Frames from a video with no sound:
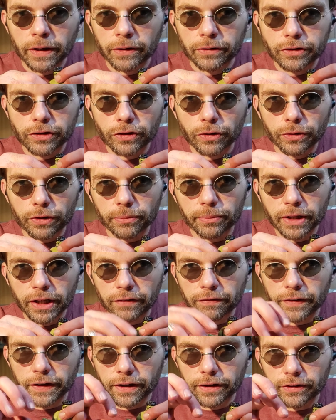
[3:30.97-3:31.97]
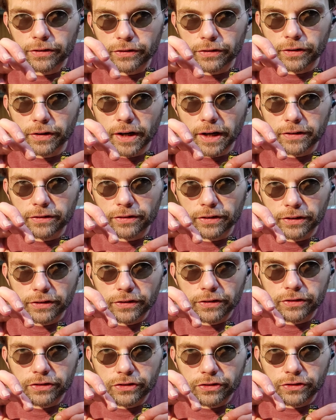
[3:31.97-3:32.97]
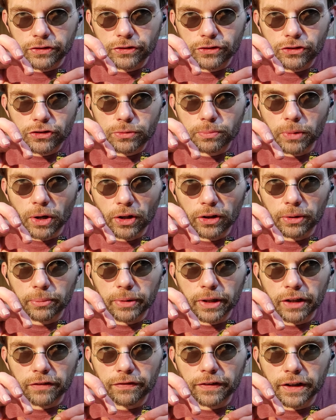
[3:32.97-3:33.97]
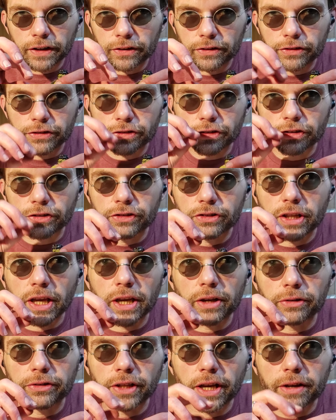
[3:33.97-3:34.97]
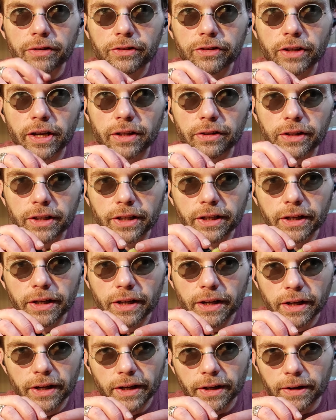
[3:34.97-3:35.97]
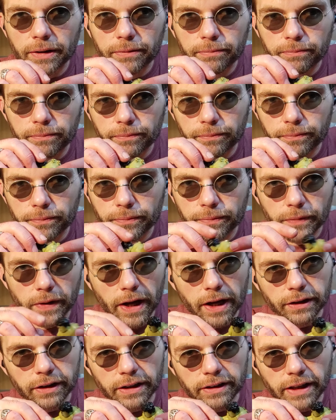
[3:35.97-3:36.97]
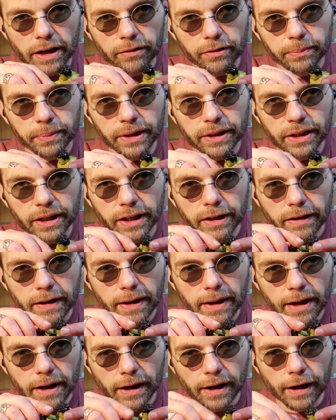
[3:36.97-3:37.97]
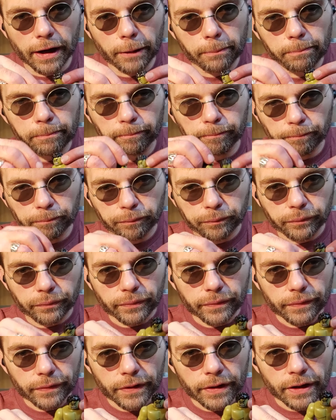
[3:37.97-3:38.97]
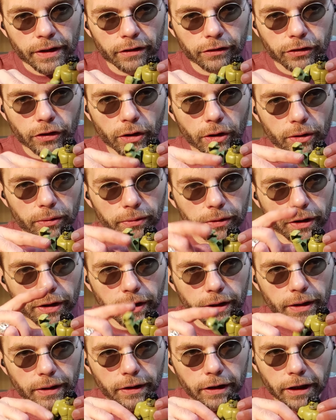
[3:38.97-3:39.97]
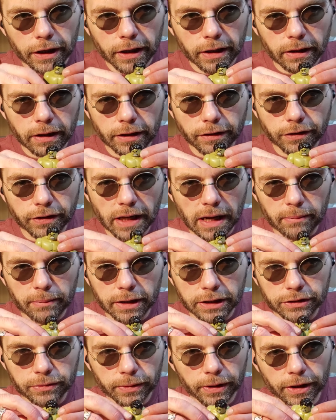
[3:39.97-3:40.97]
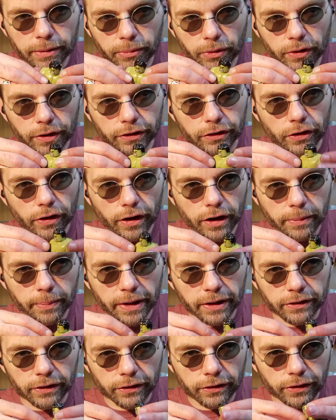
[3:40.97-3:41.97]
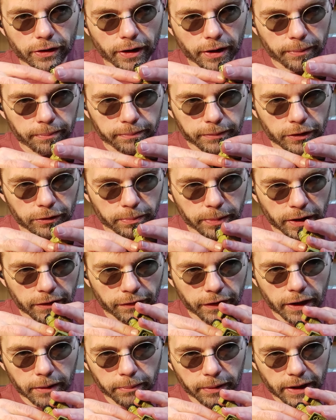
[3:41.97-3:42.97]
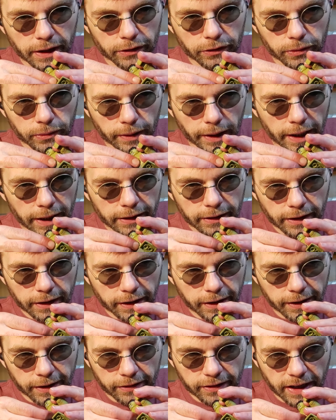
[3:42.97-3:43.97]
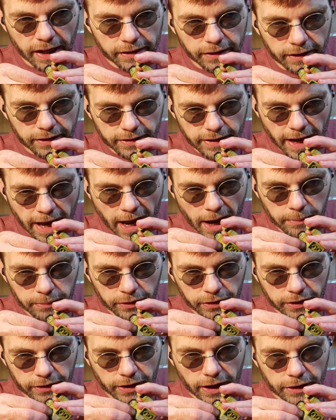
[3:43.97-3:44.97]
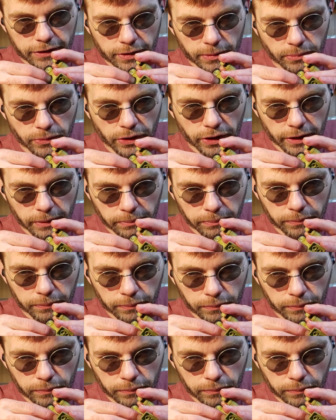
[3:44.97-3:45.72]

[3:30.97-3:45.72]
Children minifigures are actually just smaller minifigures, just scaled down slightly. I think that would be neat. So it's not much really more to talk about this big fig, but I do like that he's got these abs. He's got some really